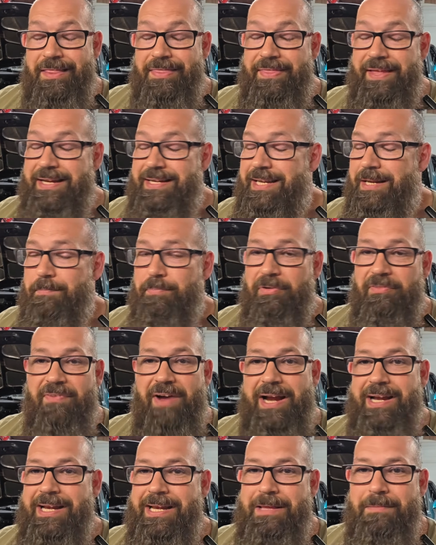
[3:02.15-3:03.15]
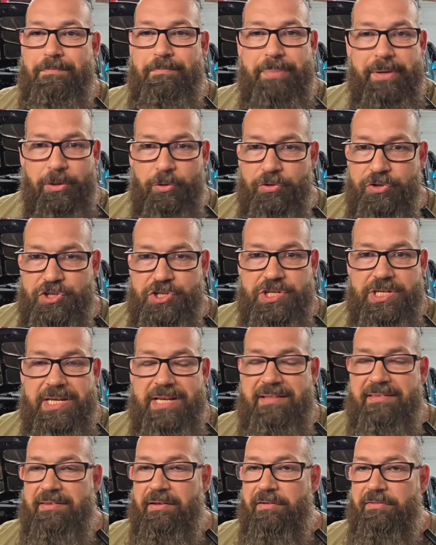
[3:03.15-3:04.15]
They didn't provide any build
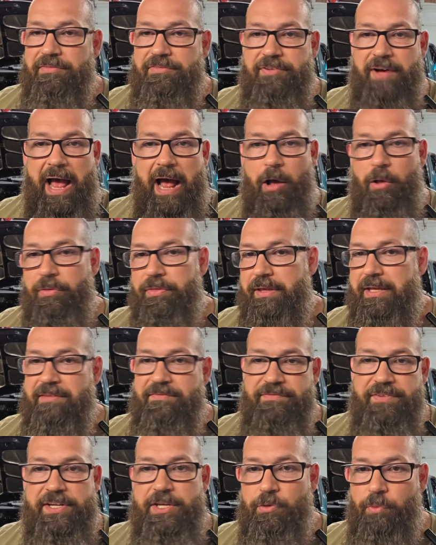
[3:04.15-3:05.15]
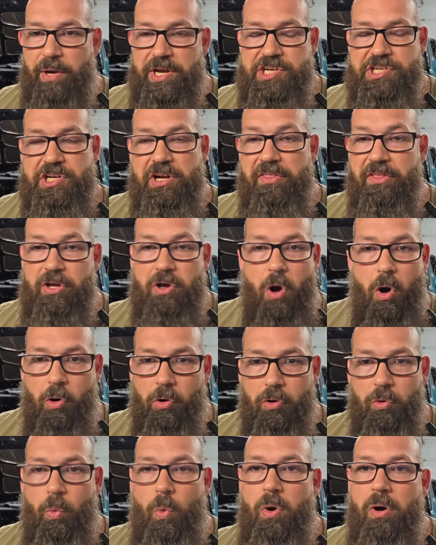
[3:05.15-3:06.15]
sheets of how the configuration of the
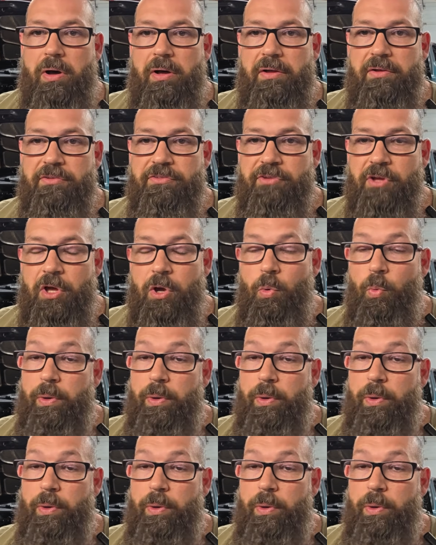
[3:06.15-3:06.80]
car was